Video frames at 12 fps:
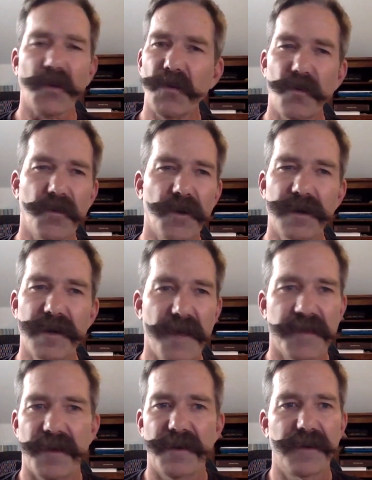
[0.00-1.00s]
We're
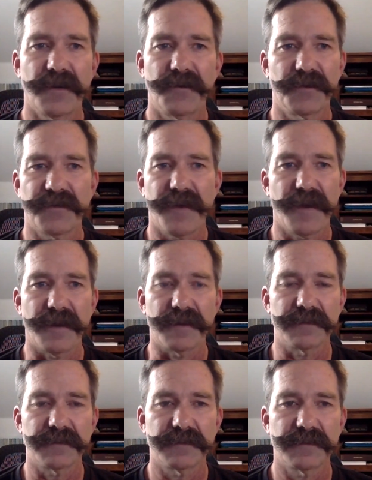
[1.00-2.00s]
not there yet with
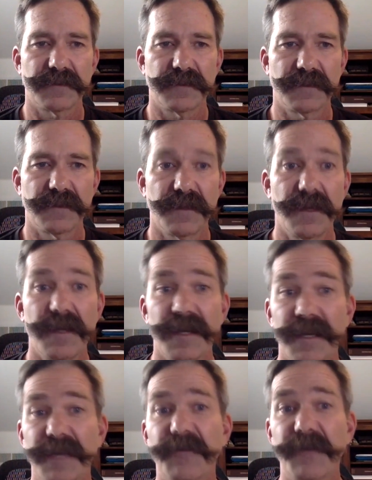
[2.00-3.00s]
fire.
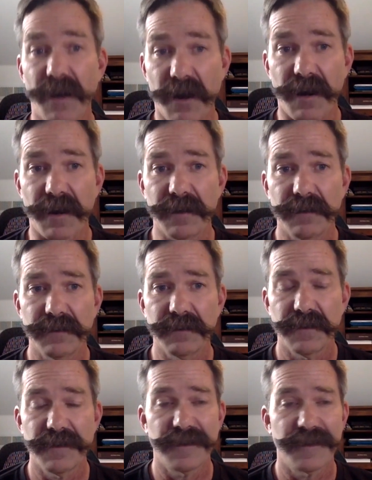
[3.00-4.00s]
And if we are,
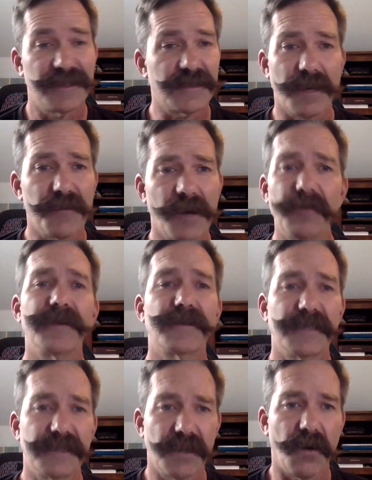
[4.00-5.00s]
it's not
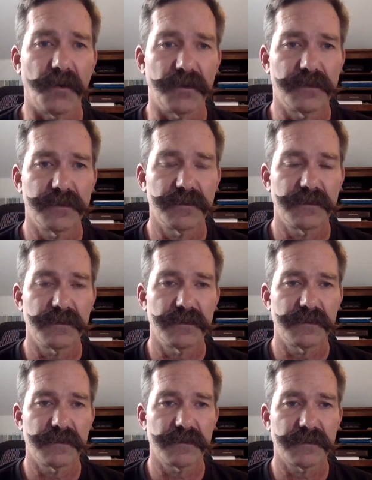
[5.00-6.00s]
publicly known,
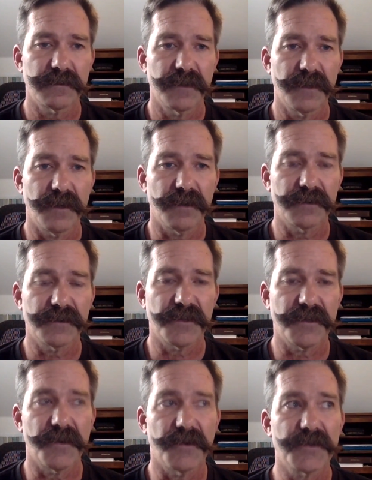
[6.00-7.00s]

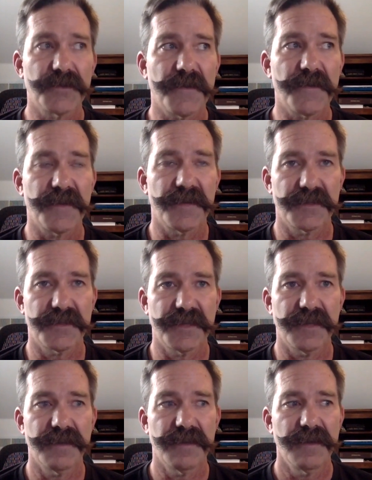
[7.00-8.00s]
So those are the things
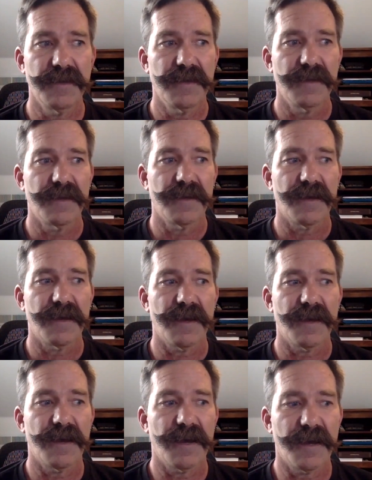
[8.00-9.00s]
that
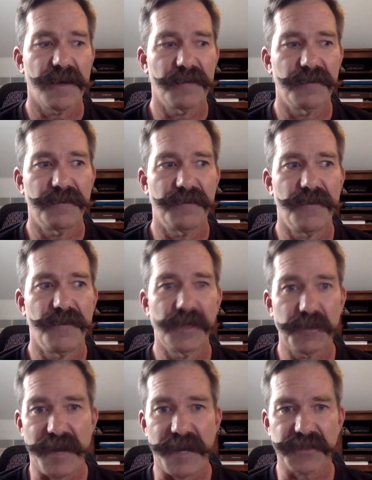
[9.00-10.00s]
I'm
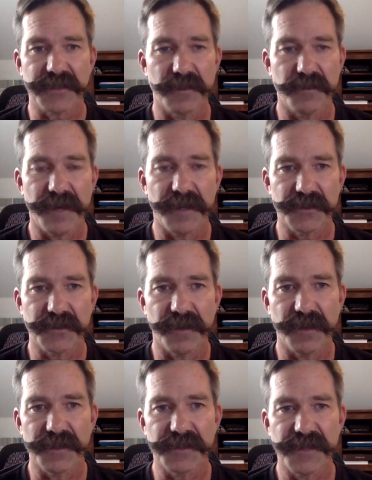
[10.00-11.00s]
really passionate about as
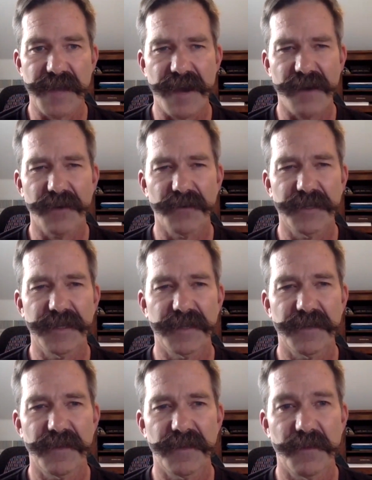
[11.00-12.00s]
well, is how do we
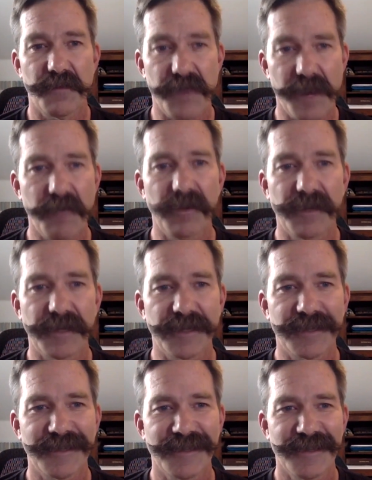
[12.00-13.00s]
get the
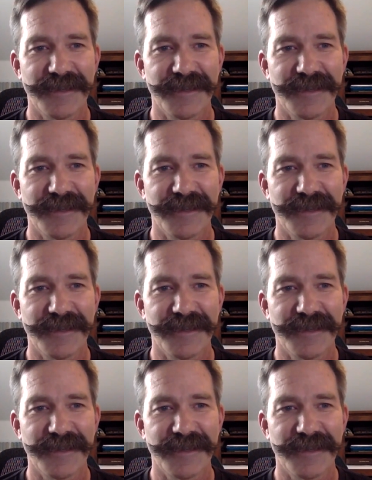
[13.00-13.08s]
public